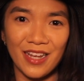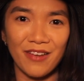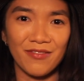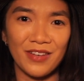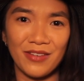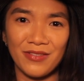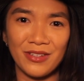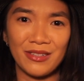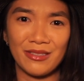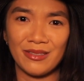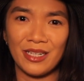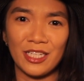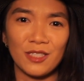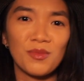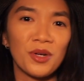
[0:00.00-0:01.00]
I've never
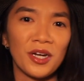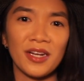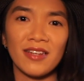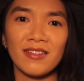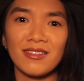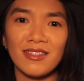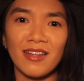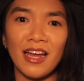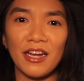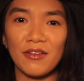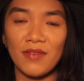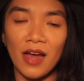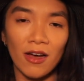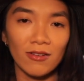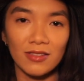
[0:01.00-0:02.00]
experienced life
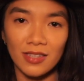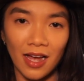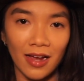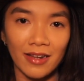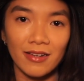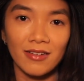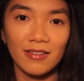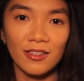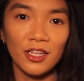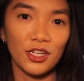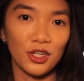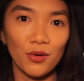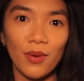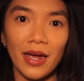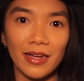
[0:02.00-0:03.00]
outside the
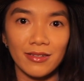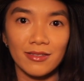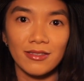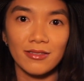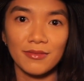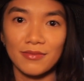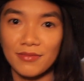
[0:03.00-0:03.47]
US.